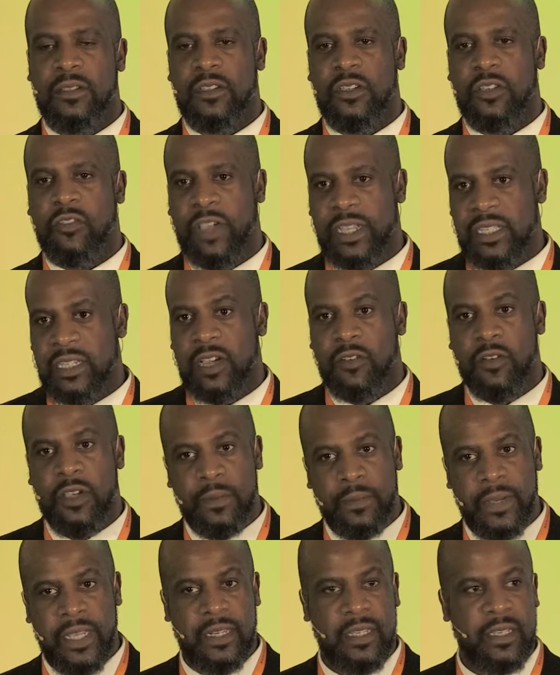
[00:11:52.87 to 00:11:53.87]
creating our own
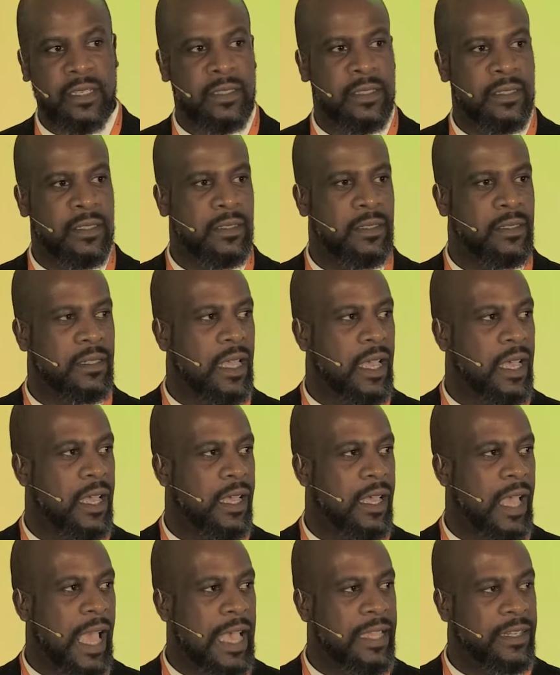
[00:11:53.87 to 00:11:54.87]
medias
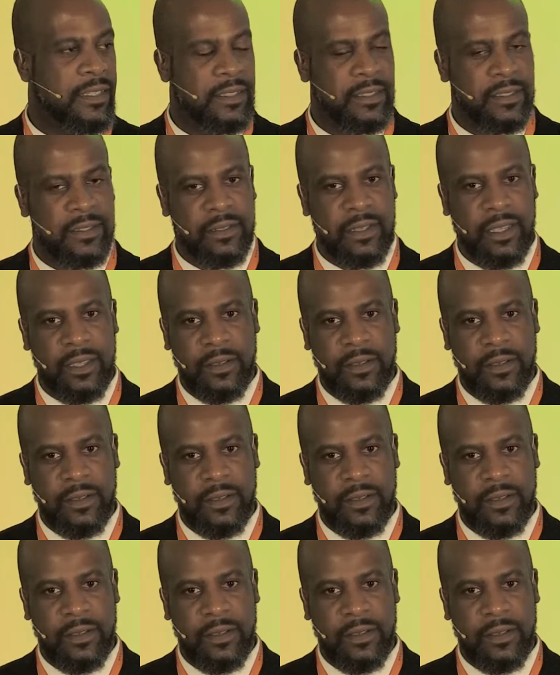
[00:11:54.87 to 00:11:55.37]
and